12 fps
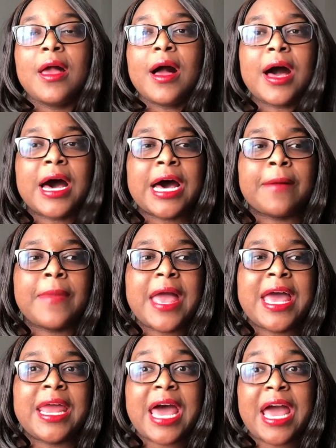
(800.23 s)
Um,
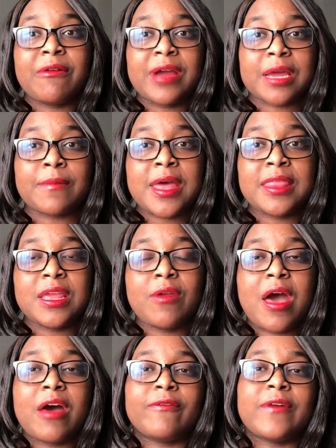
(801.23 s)
and I recommend that you
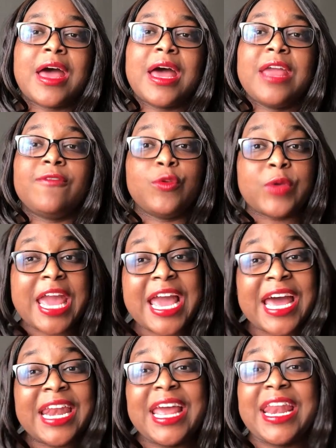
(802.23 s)
have if you
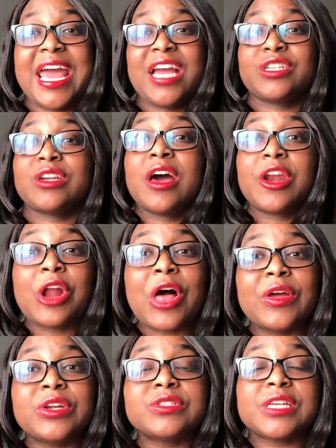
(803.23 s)
can, an extra
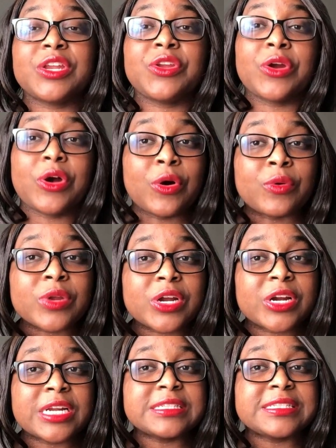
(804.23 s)
$100 in your own
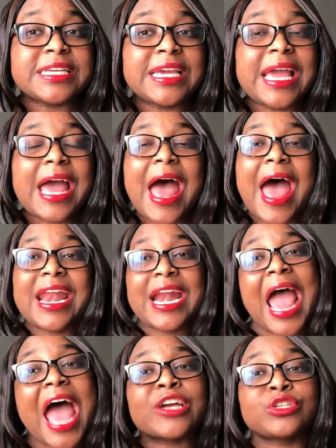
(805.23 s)
currency and an
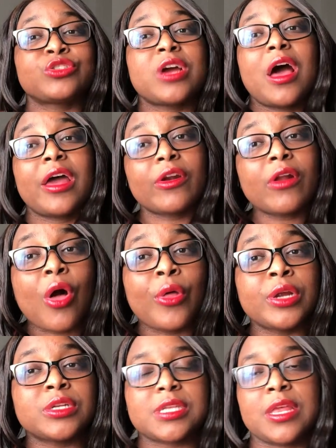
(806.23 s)
extra
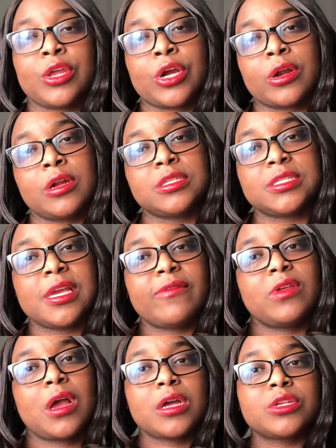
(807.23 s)
$100 in the currency of
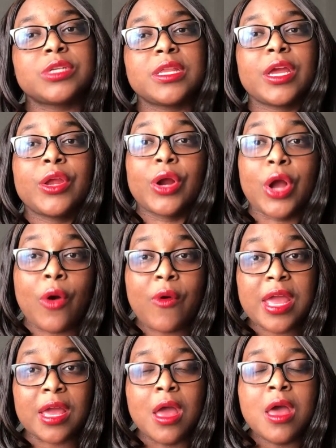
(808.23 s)
the country that you're
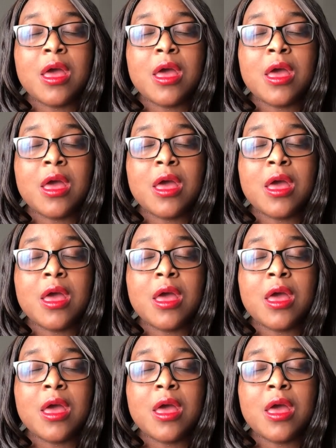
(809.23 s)
going.